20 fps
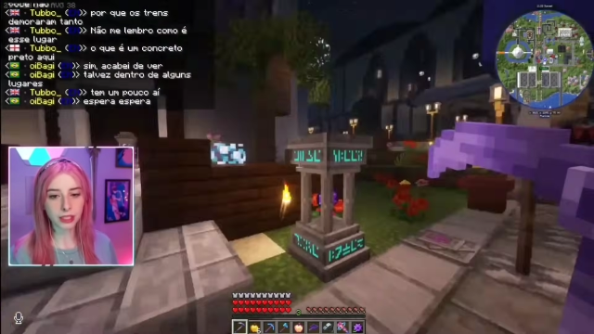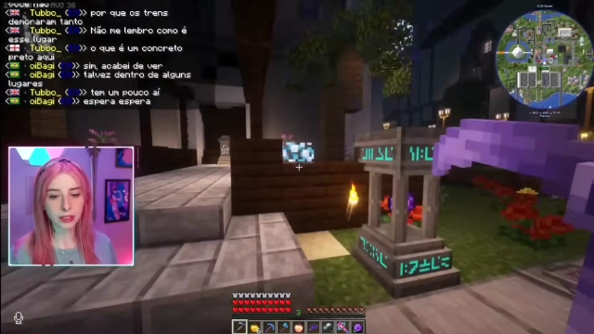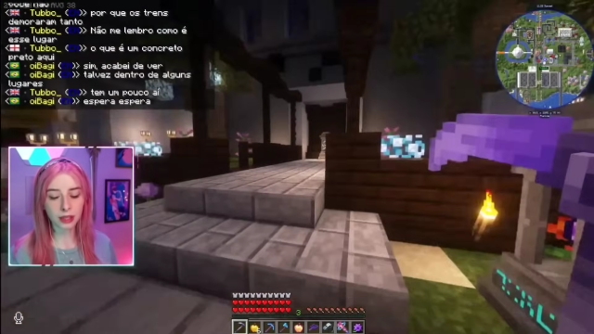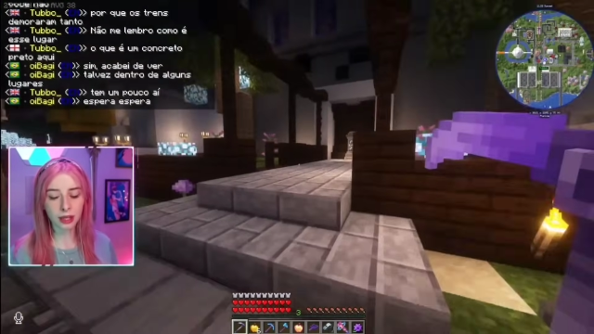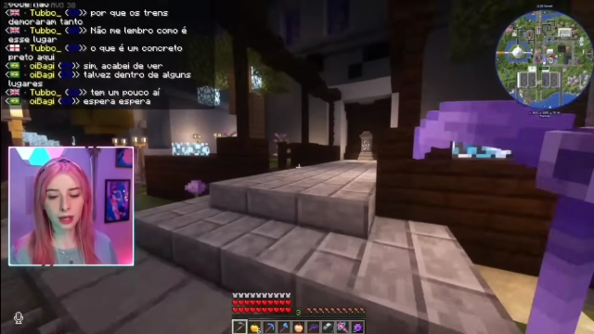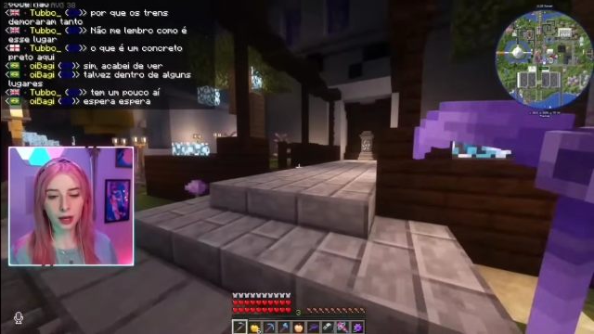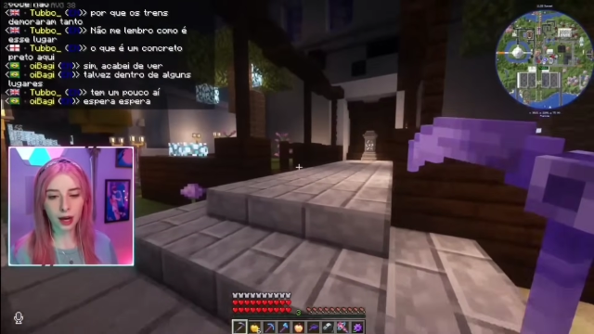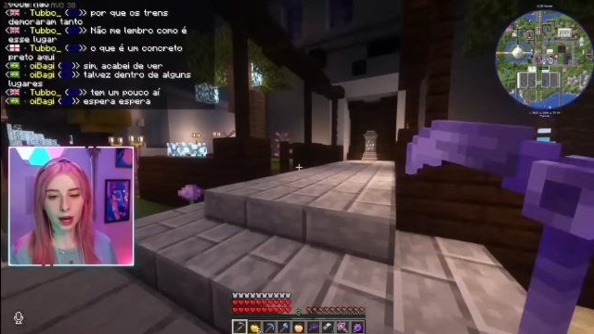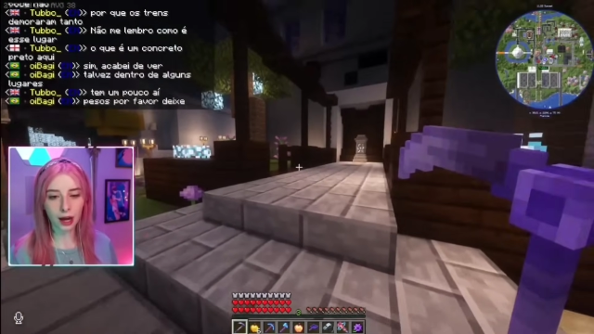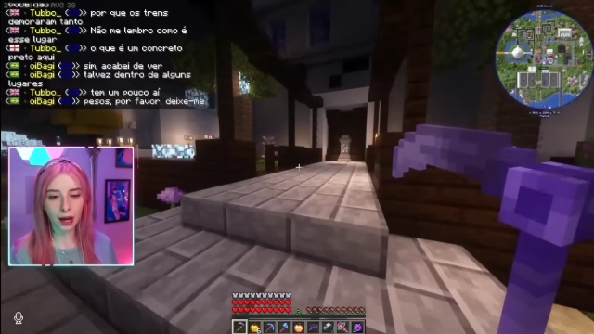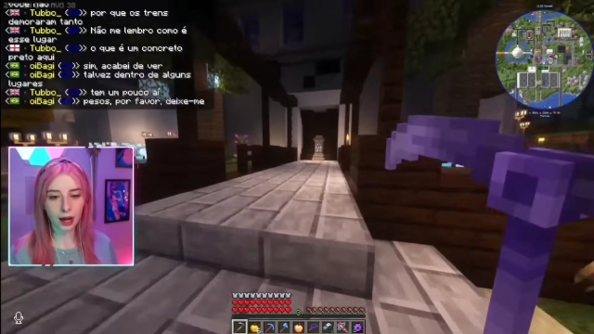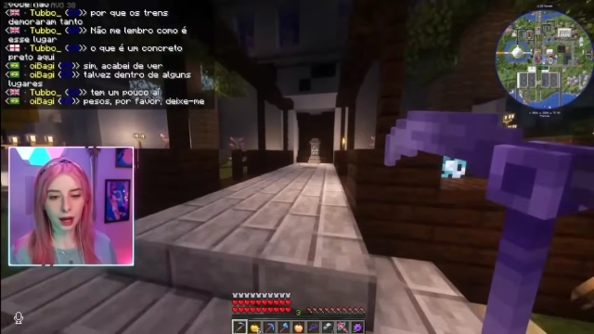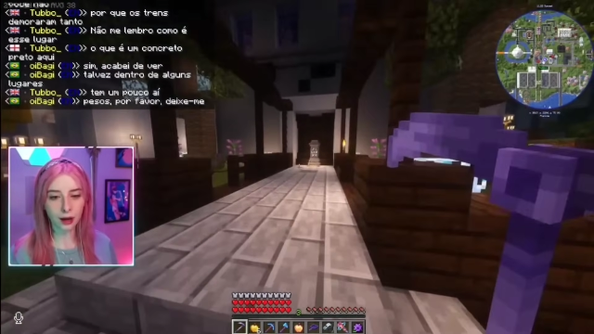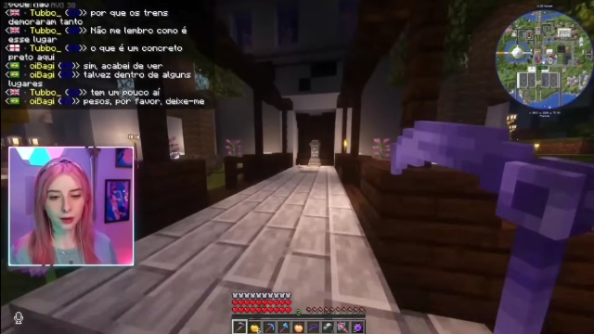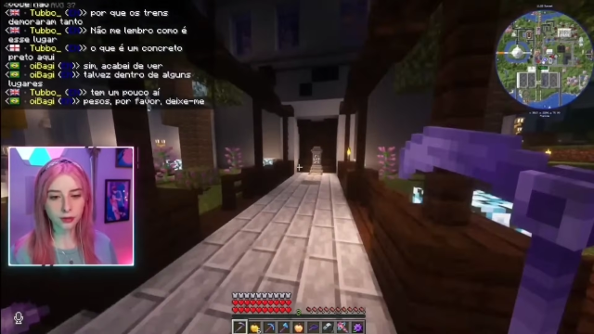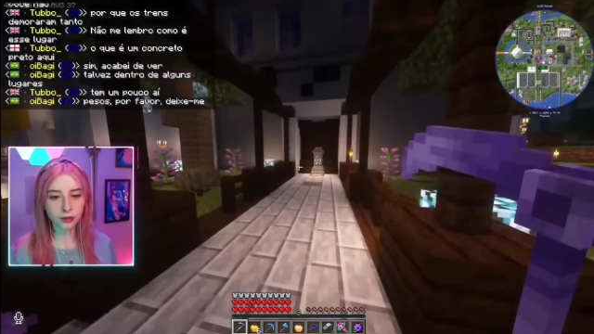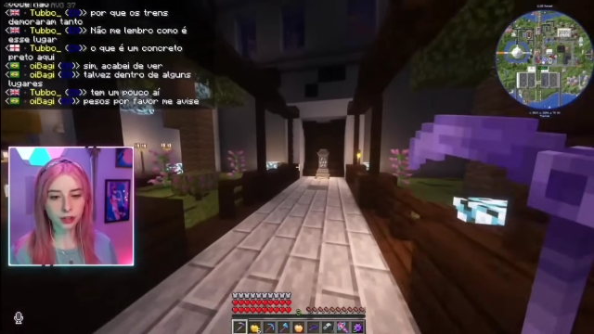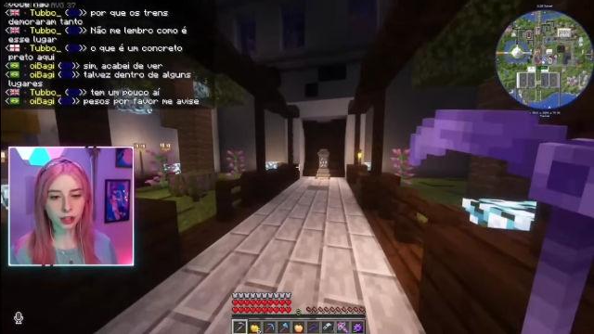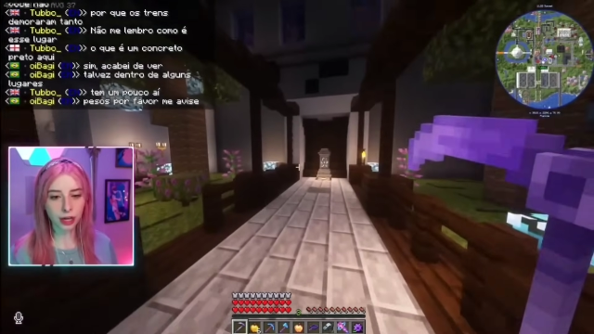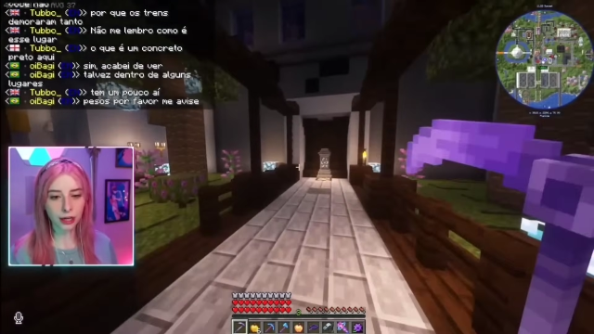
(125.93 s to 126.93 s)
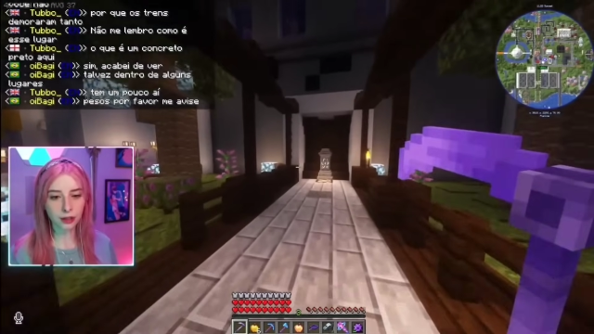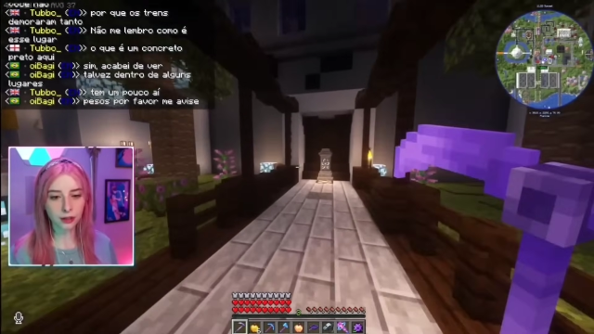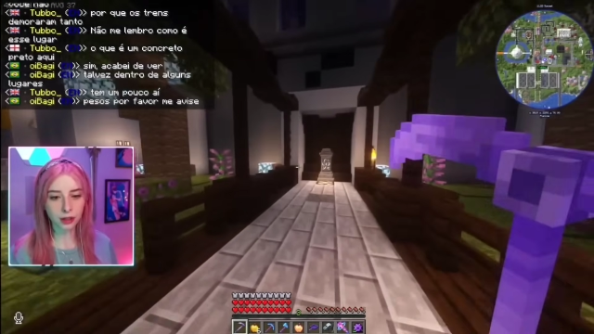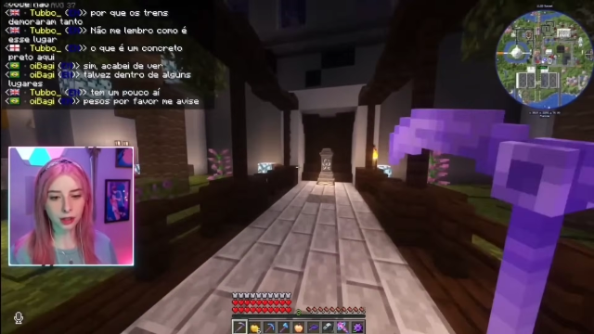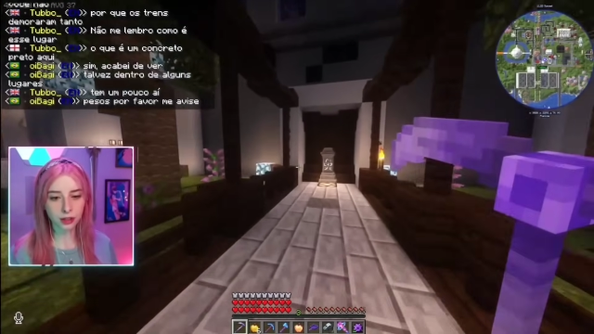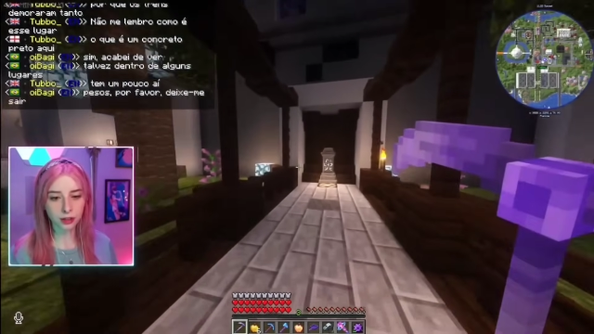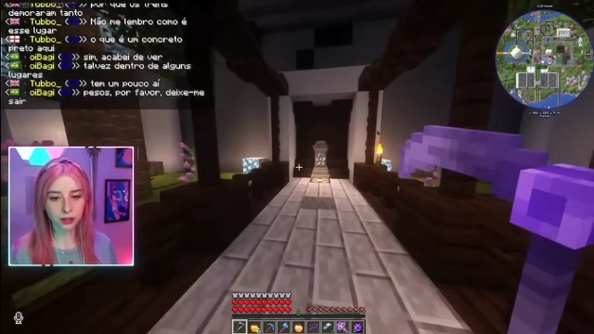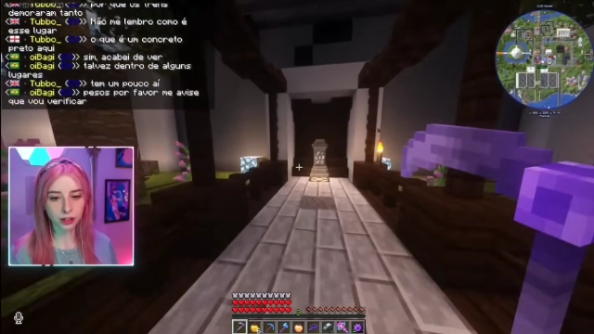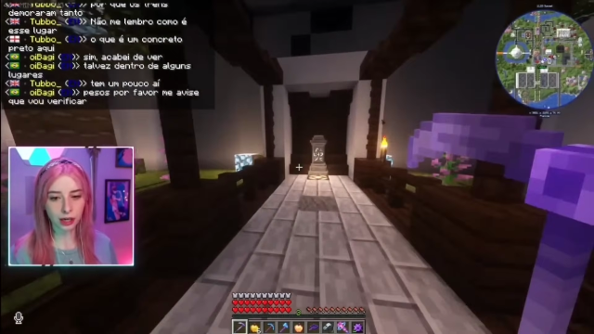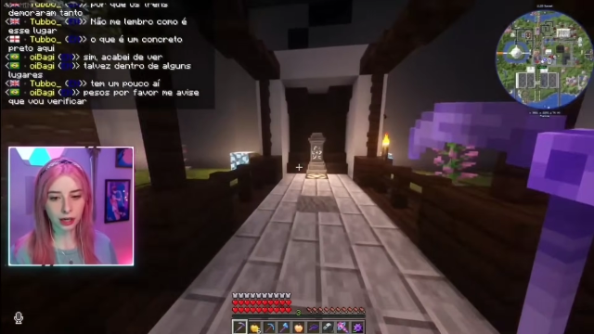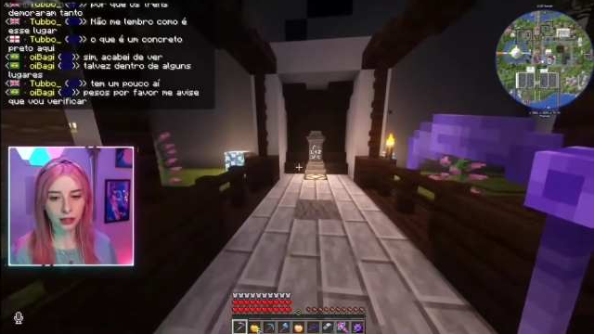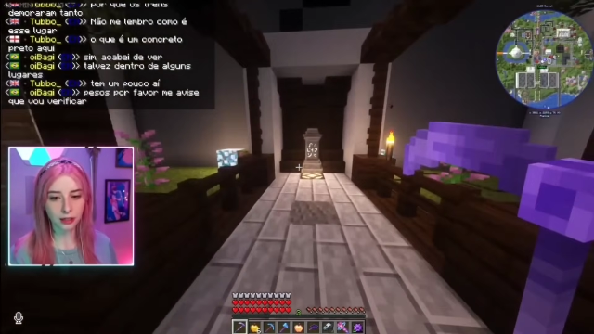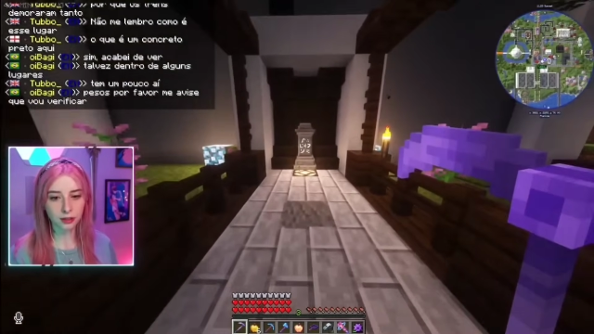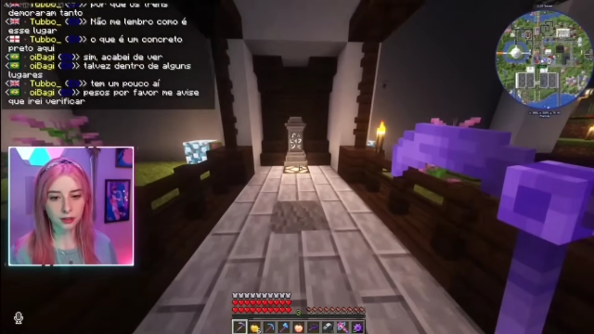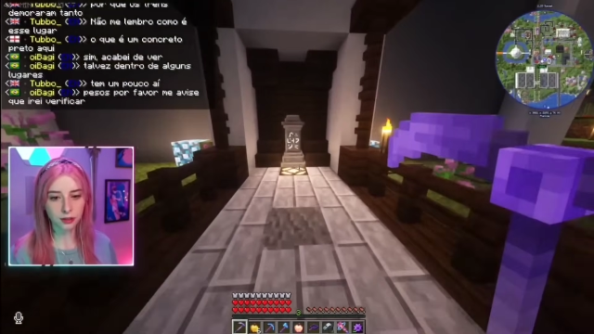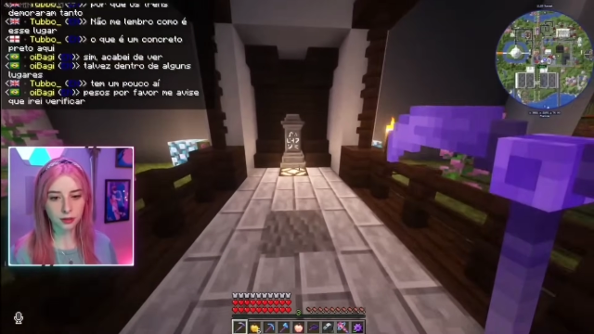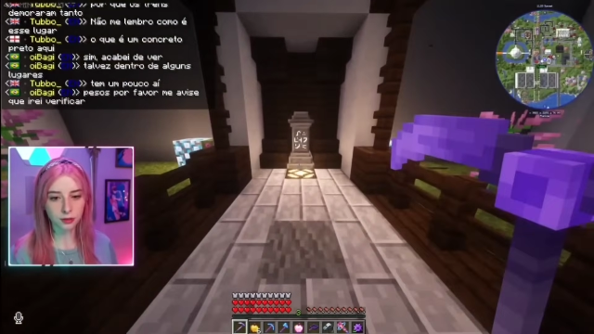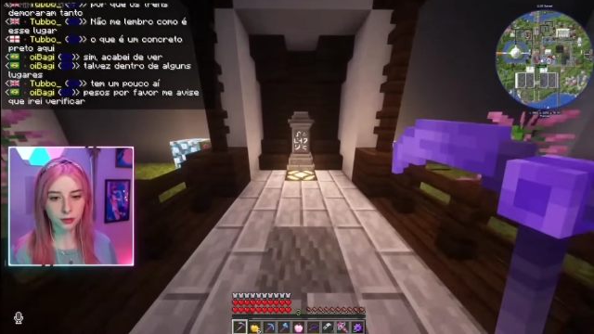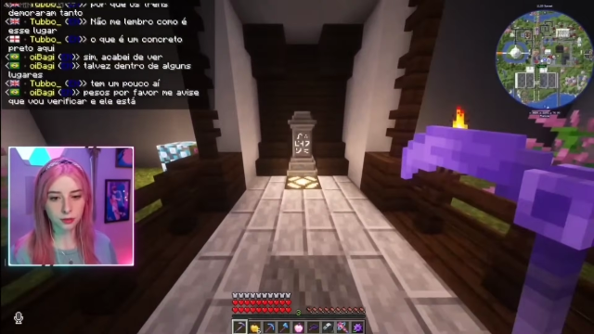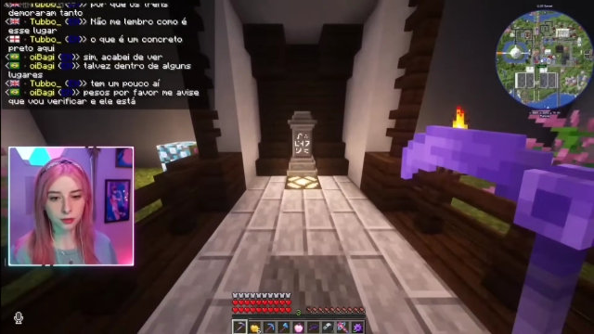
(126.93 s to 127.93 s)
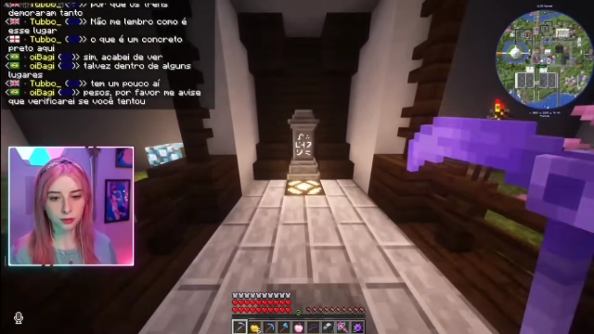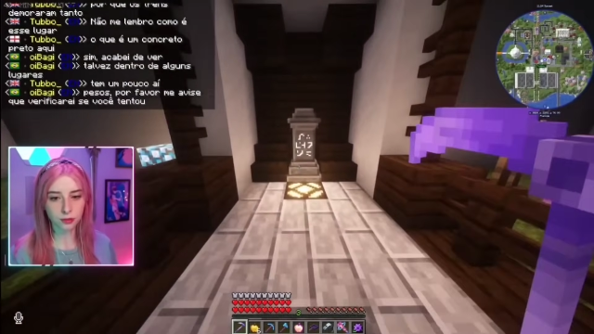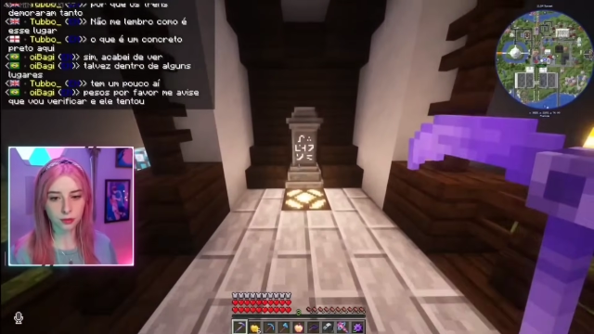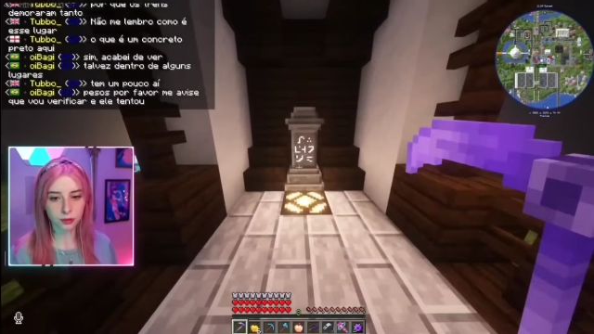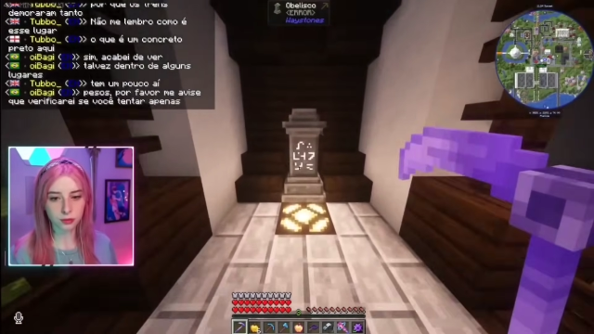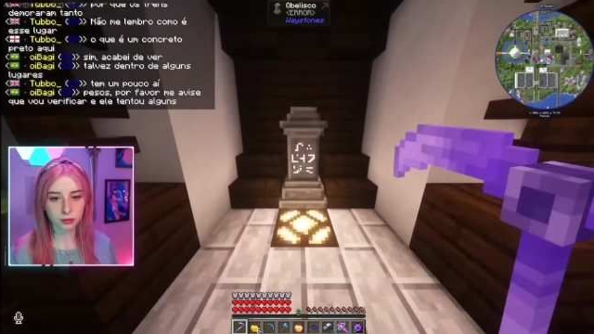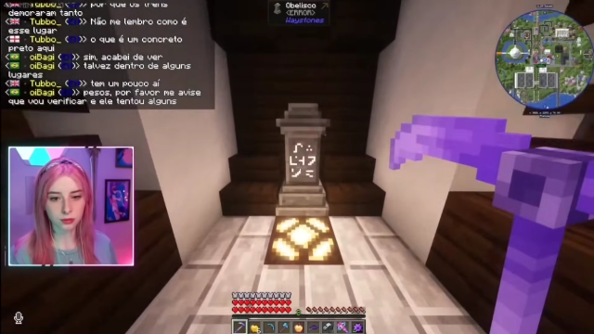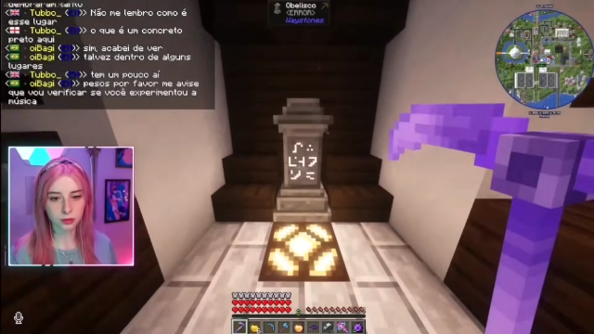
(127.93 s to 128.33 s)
let me. I'll check Richarlyson's